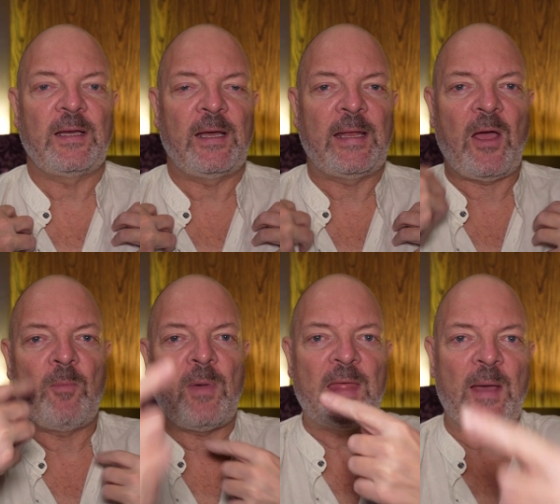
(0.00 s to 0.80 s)
And how
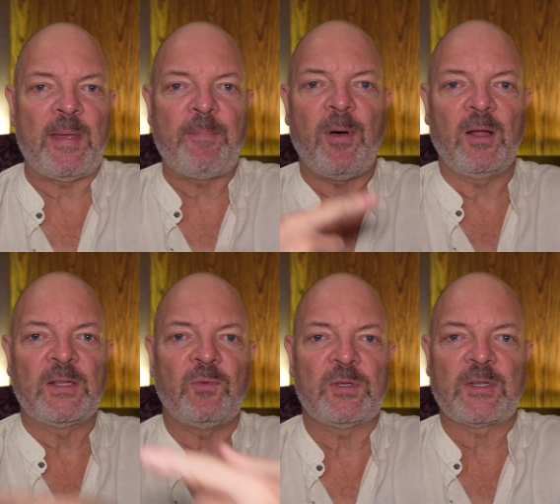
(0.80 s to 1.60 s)
might that be part
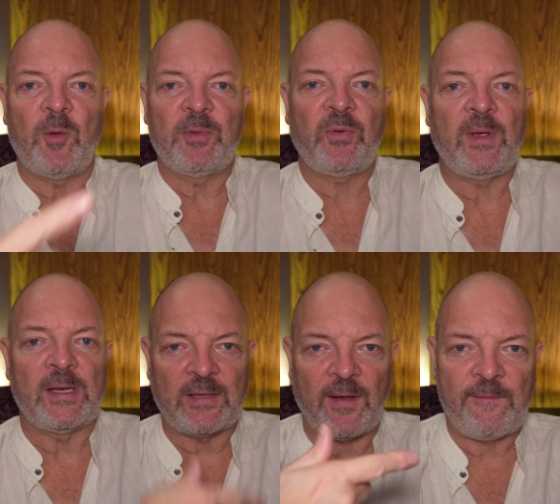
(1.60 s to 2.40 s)
of what's going on between
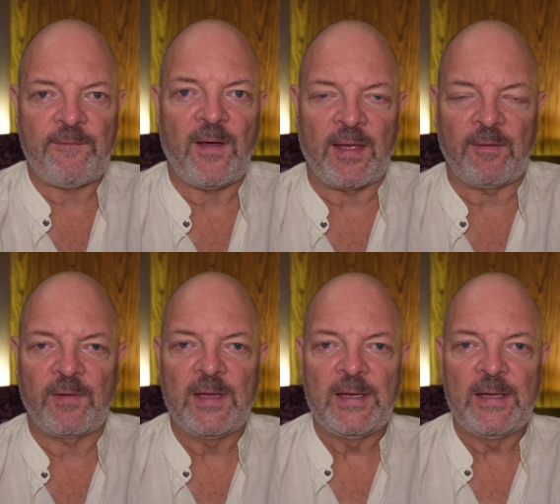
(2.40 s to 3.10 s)
us? I5.